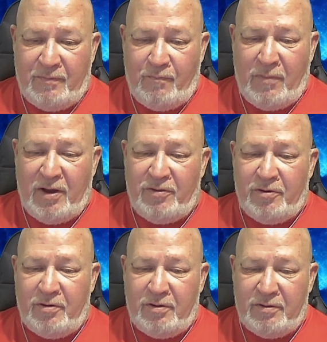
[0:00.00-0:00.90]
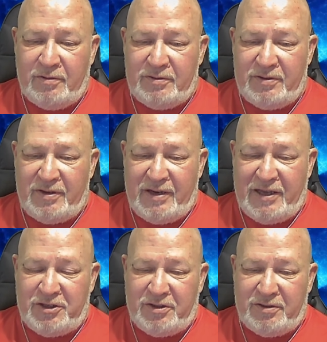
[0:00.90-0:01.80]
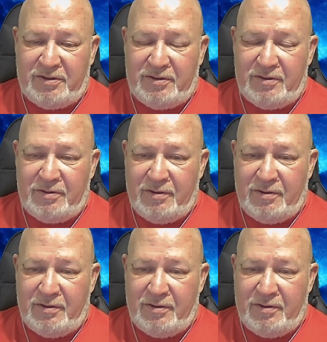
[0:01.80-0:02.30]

Mother to the nations.